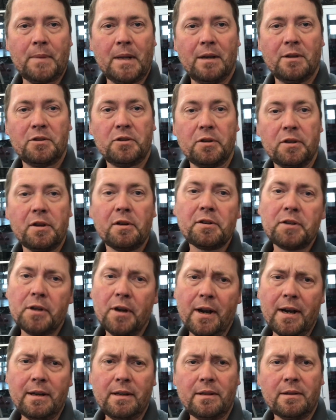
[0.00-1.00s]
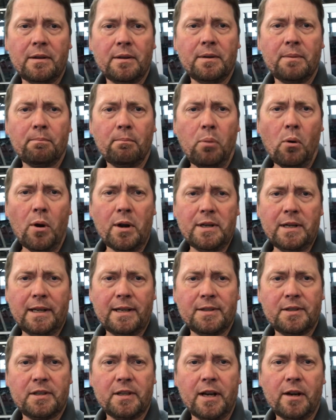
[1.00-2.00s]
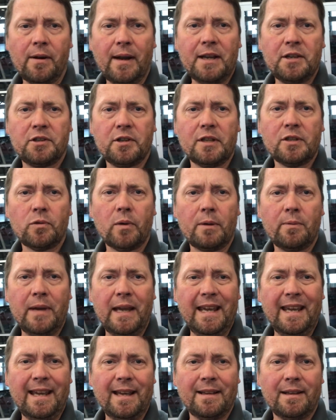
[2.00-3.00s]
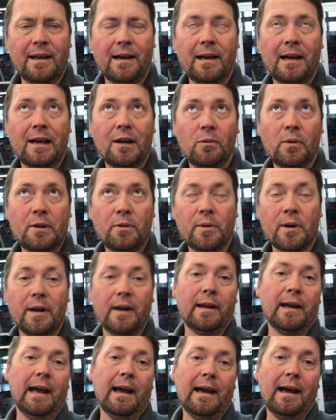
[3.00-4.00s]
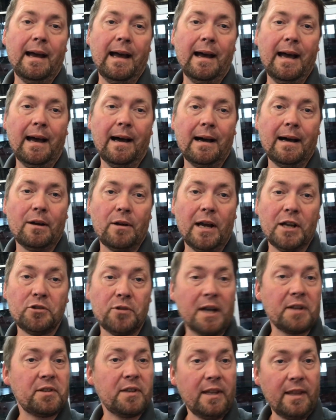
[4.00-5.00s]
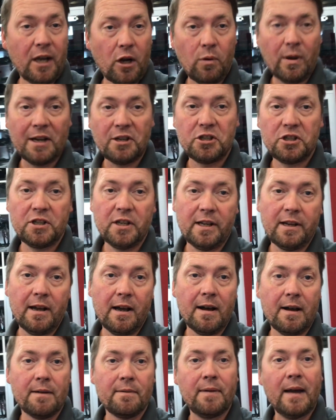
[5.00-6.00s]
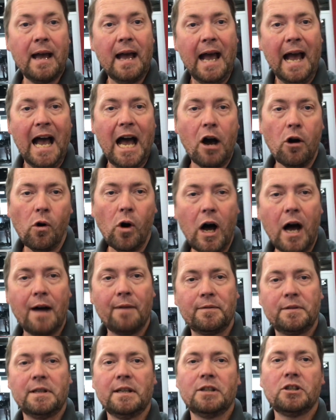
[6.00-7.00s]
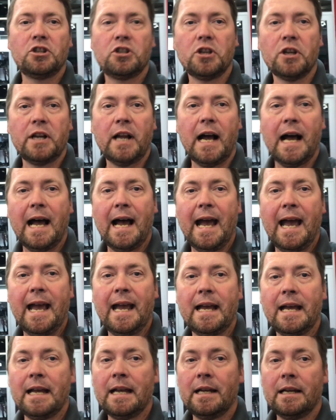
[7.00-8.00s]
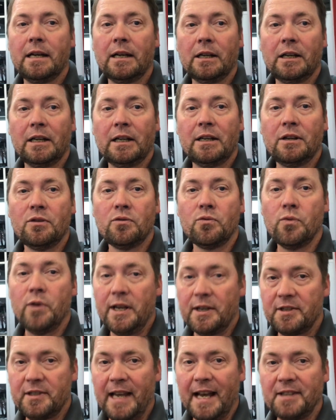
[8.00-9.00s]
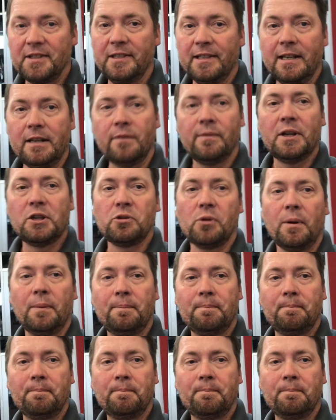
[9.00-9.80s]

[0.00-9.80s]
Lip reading: So those are important considerations when we're addressing the question of how often should I reassess an individual.